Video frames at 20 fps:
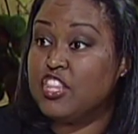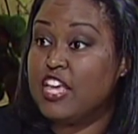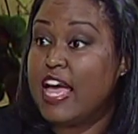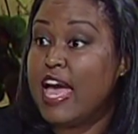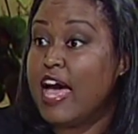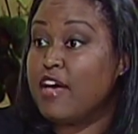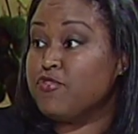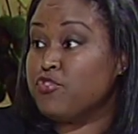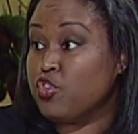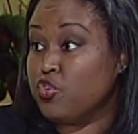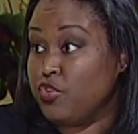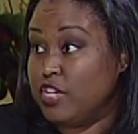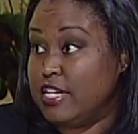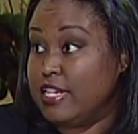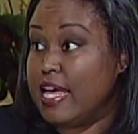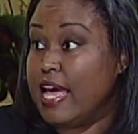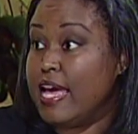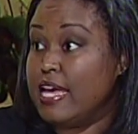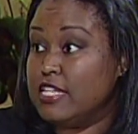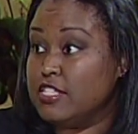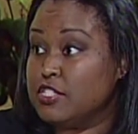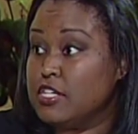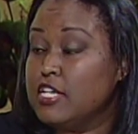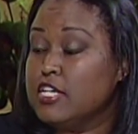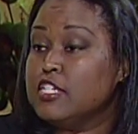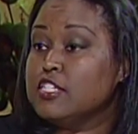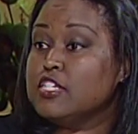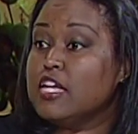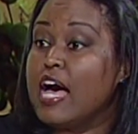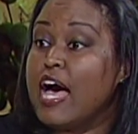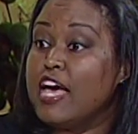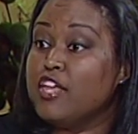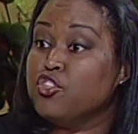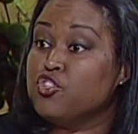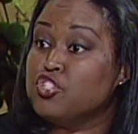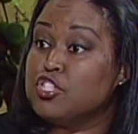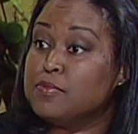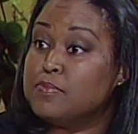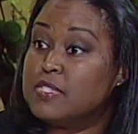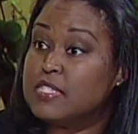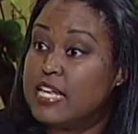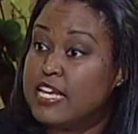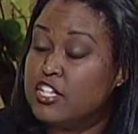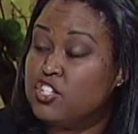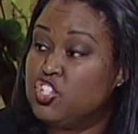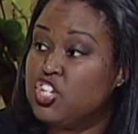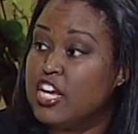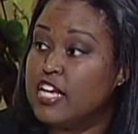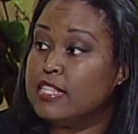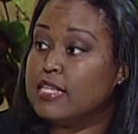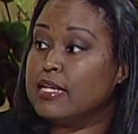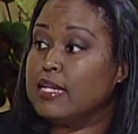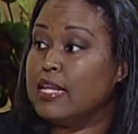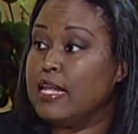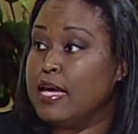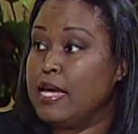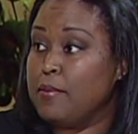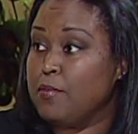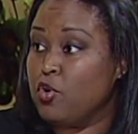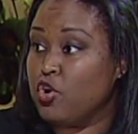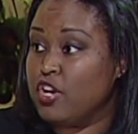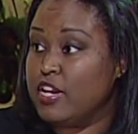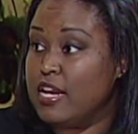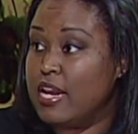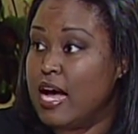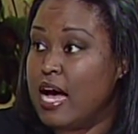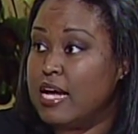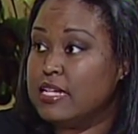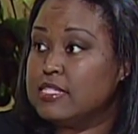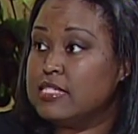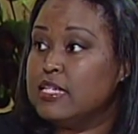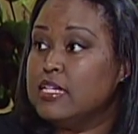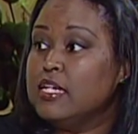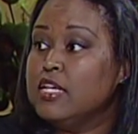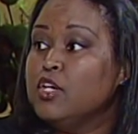They have 30 days to either substantiate the claim or not.